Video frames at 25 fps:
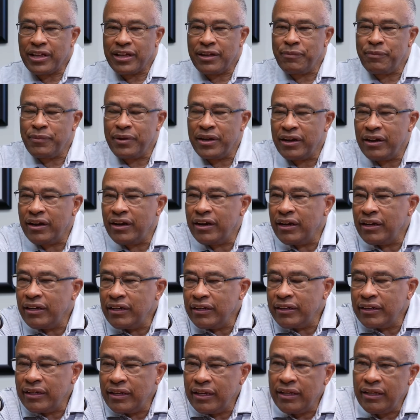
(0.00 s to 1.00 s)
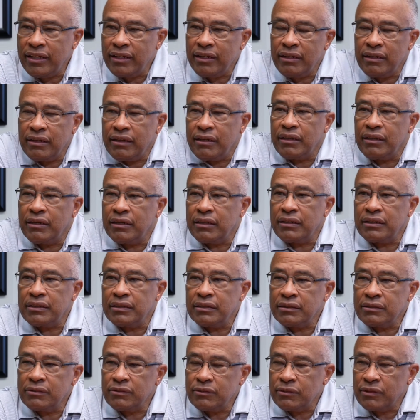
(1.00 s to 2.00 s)
got married, and
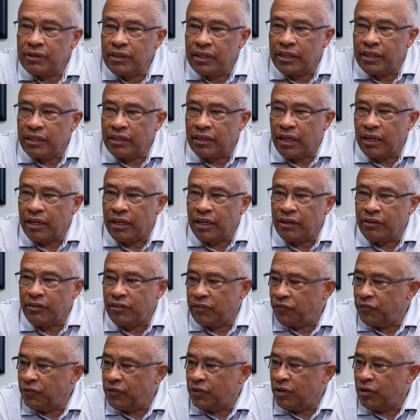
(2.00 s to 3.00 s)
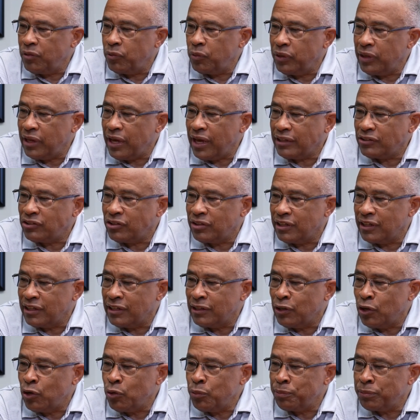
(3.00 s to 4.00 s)
I don't know if you know, we actually
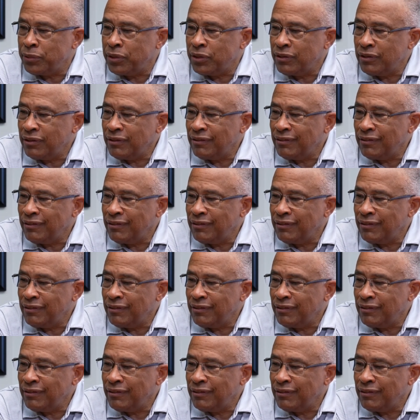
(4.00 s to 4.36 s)
eloped.